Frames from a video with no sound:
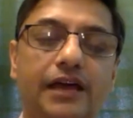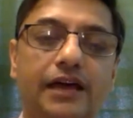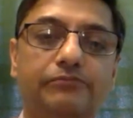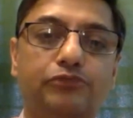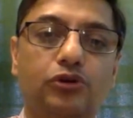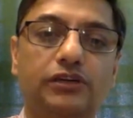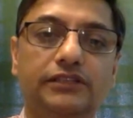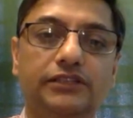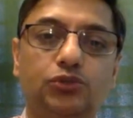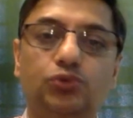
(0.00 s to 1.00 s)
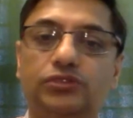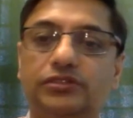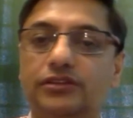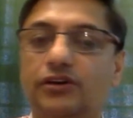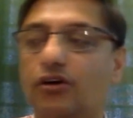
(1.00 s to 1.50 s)
and broken the
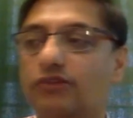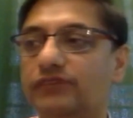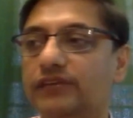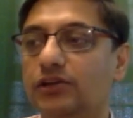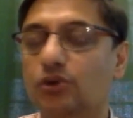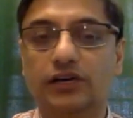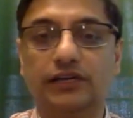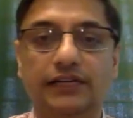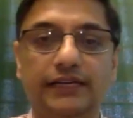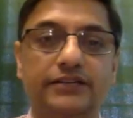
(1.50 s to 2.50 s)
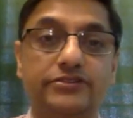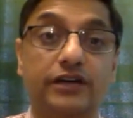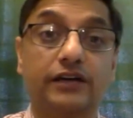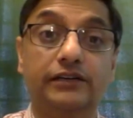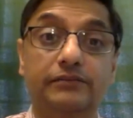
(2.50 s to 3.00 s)
tooth of a local in a
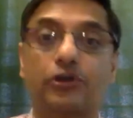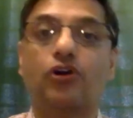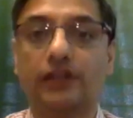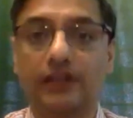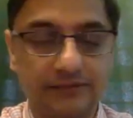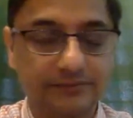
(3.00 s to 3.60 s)
drunken brawl.